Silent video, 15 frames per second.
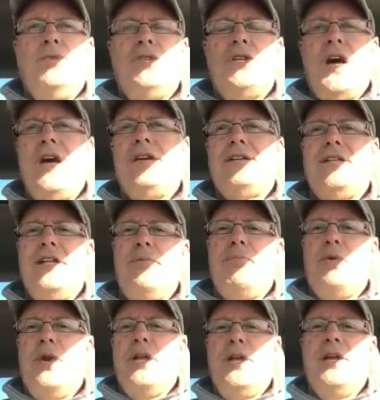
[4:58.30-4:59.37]
Tuck did
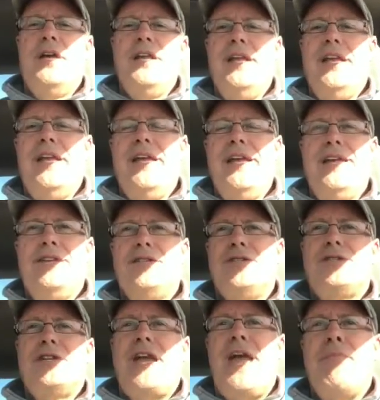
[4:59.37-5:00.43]
pretty good. He
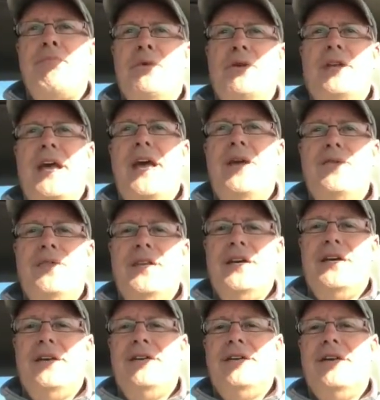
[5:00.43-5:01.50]
scampered down
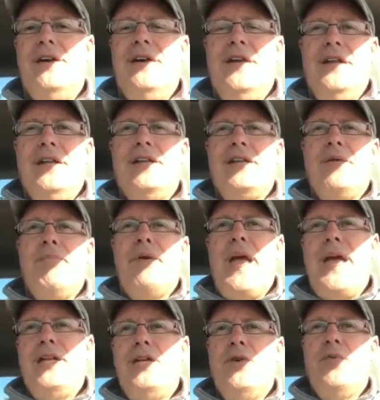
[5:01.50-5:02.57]
the
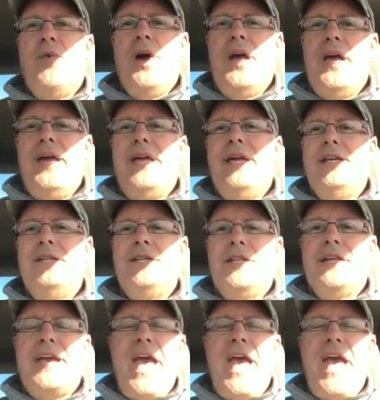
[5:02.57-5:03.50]
companionway into the